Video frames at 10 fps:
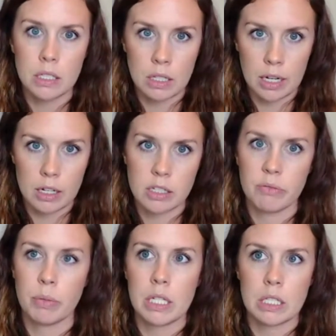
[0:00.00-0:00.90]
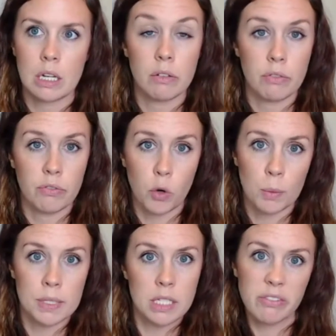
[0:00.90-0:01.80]
a narrative piece, and an
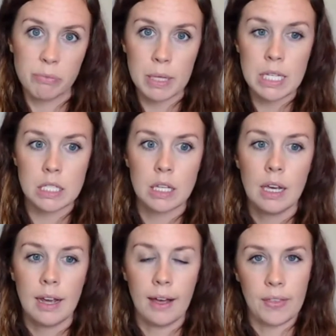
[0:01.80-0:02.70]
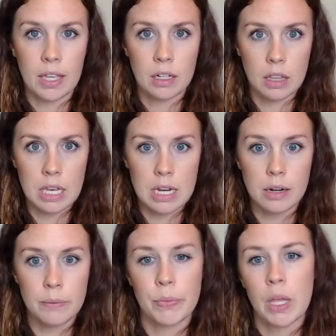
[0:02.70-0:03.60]
informative piece at the end of the
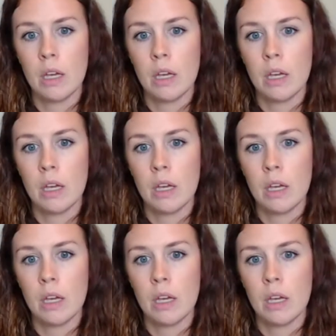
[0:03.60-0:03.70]
year.